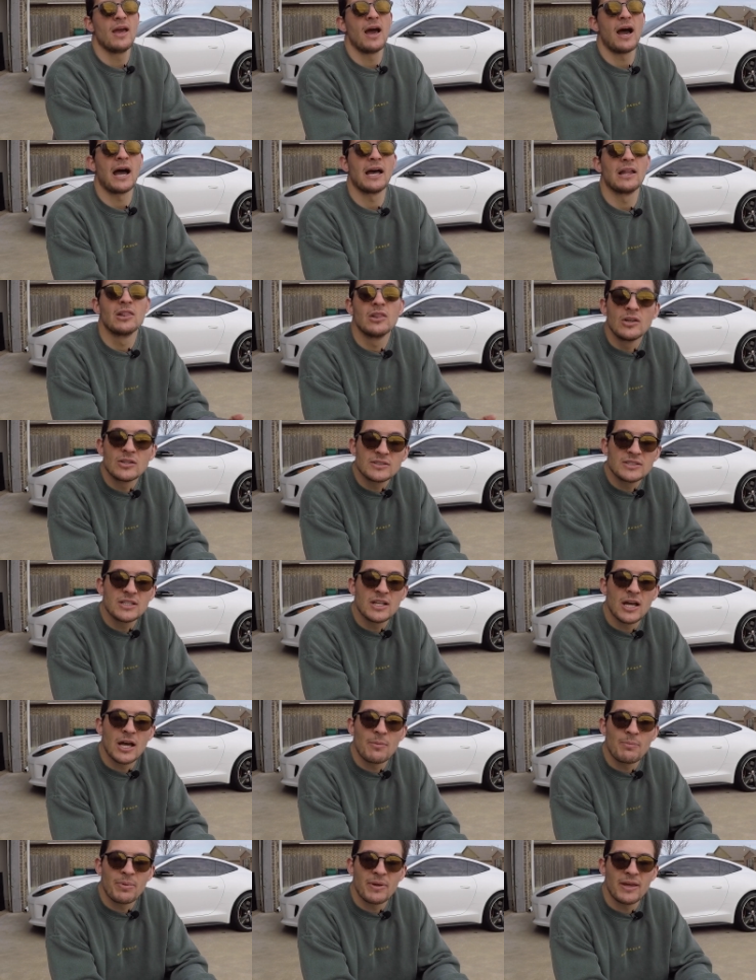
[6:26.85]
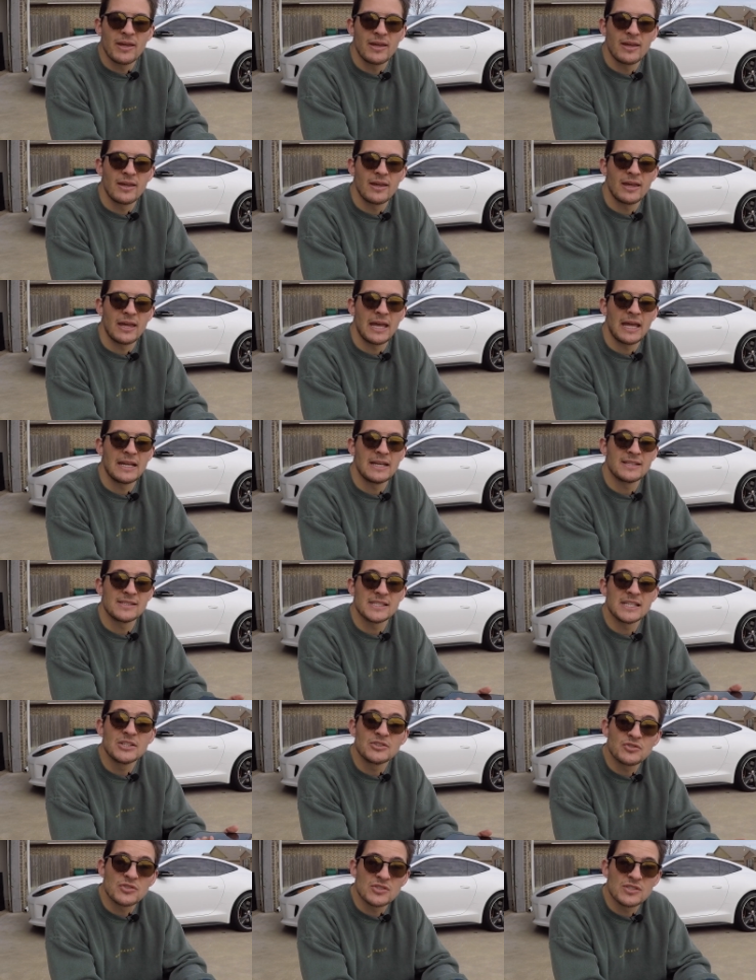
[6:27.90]
I looked it up and it's
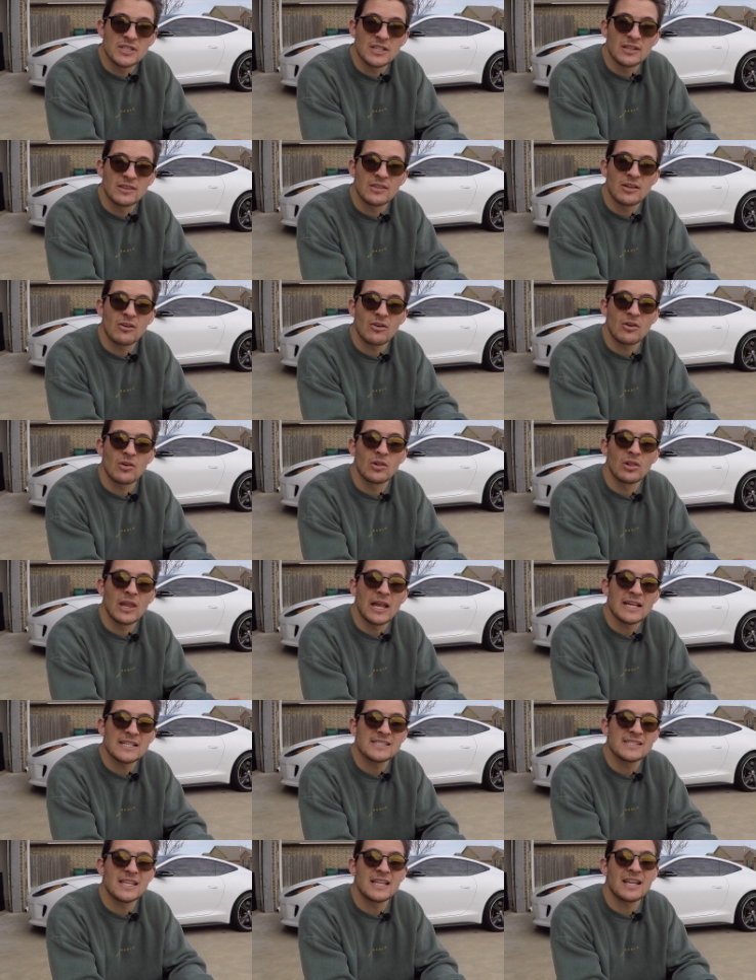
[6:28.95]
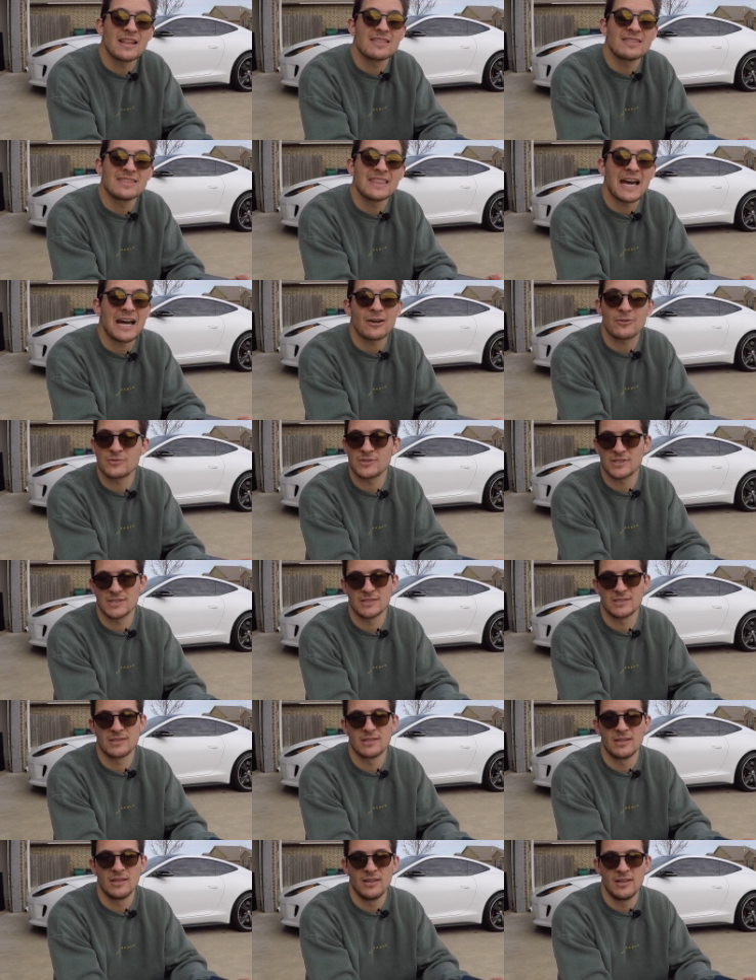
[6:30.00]
interesting. There are less than a thousand
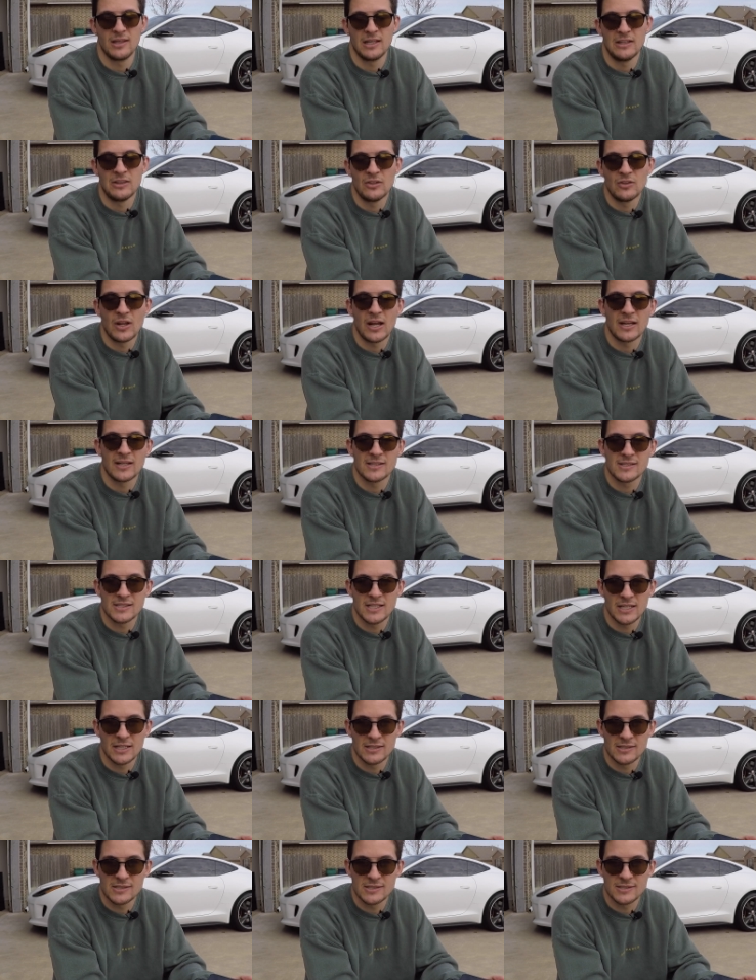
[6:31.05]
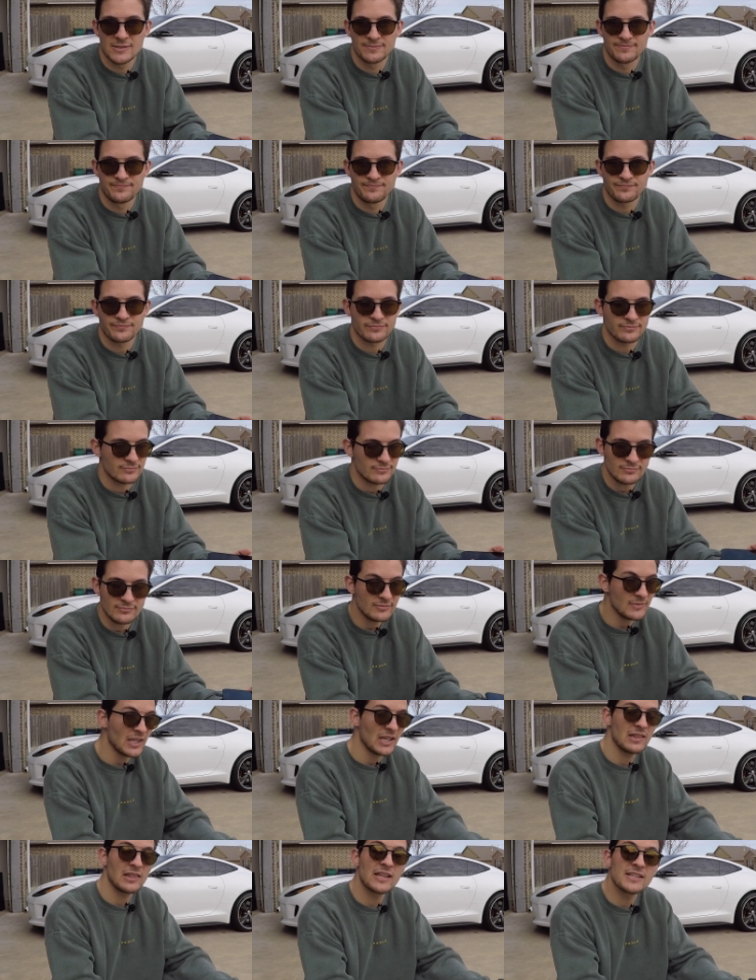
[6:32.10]
in the United States.
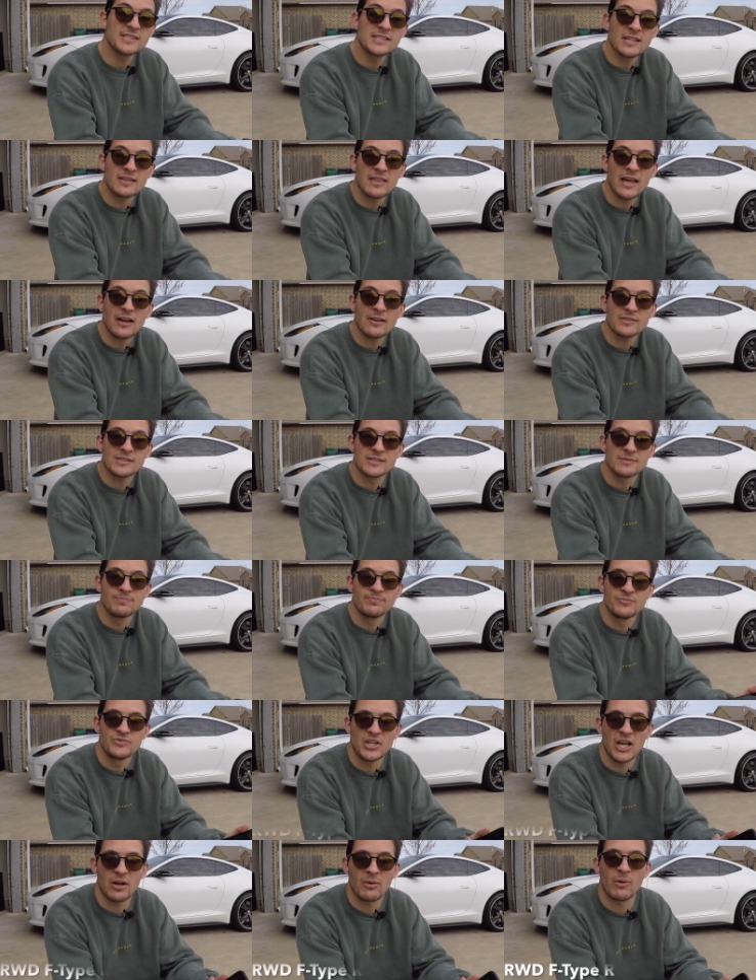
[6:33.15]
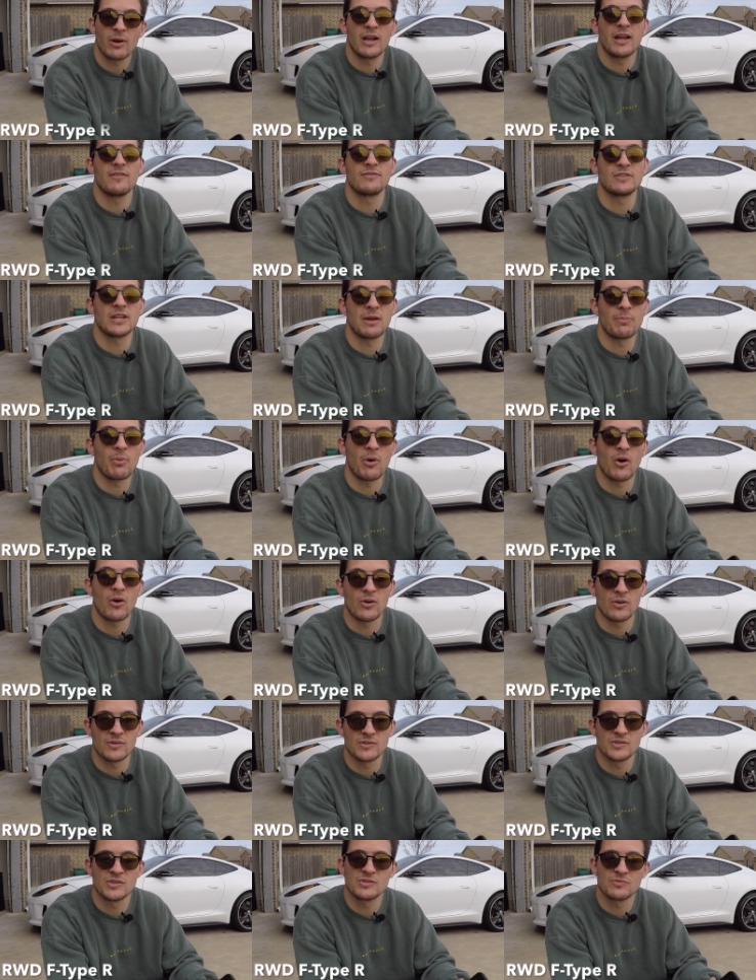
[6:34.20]
Less than a thousand Jaguar F Type
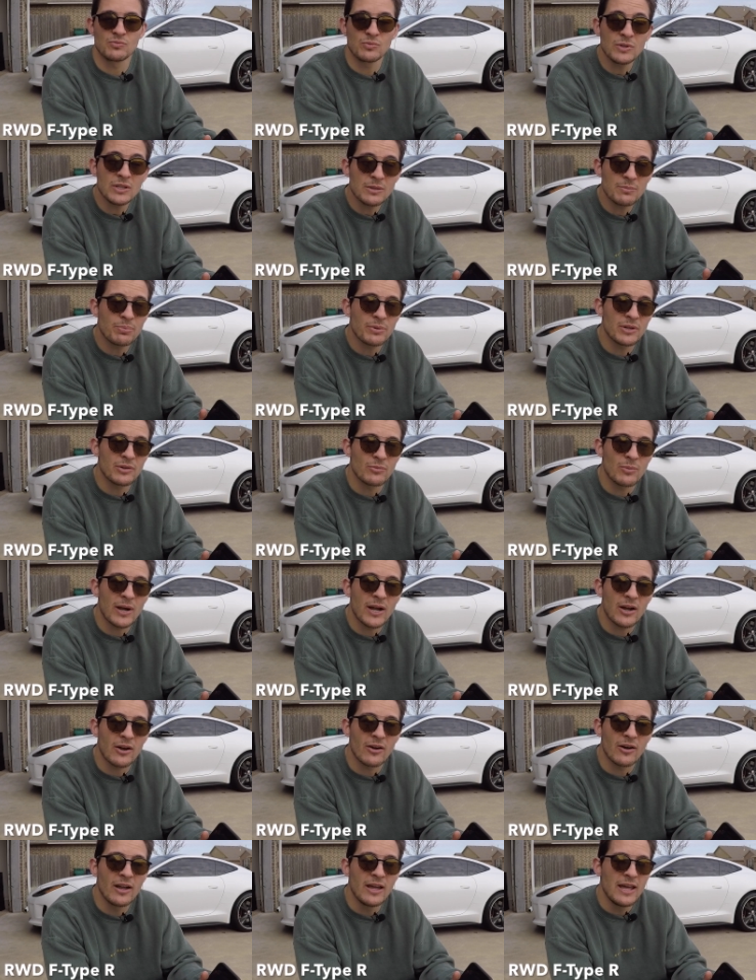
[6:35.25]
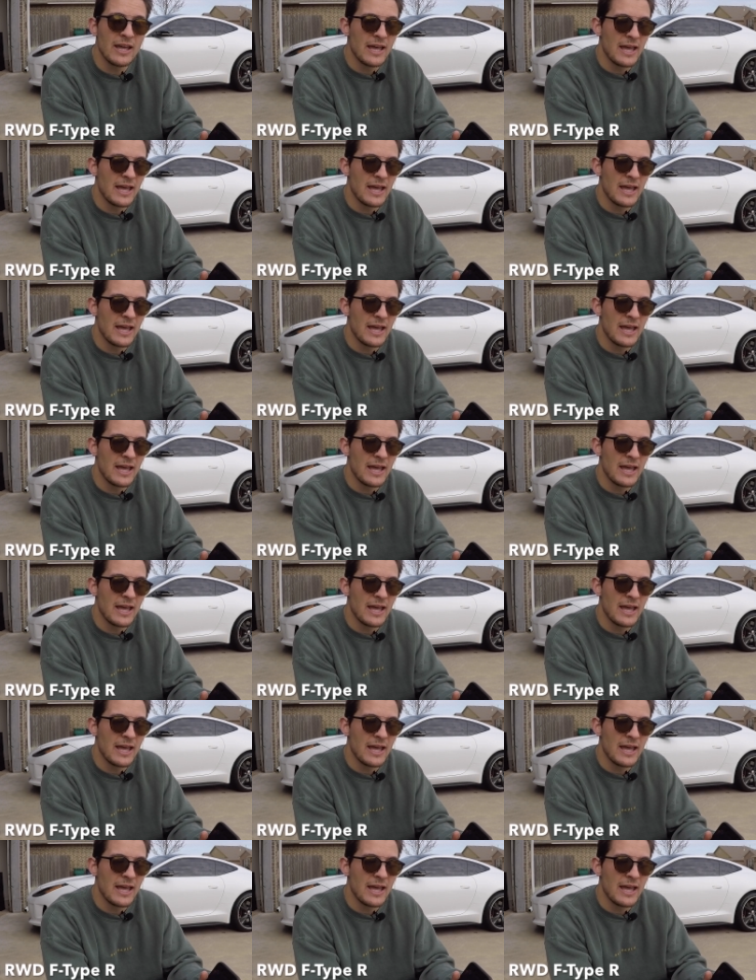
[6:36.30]
R. So it's really pretty rare.